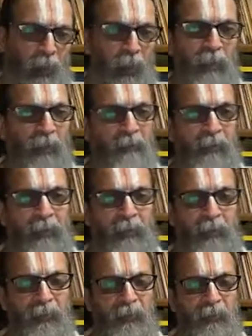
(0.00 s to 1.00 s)
All
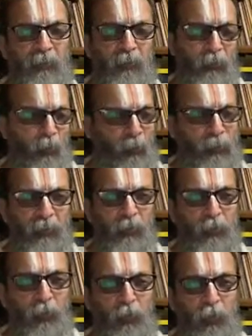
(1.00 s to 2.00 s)
invaders usually
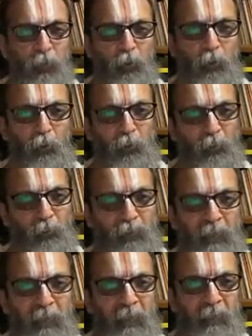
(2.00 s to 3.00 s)
used to show to the
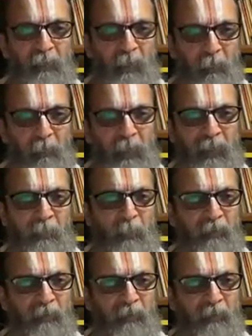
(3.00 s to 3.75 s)
society their might,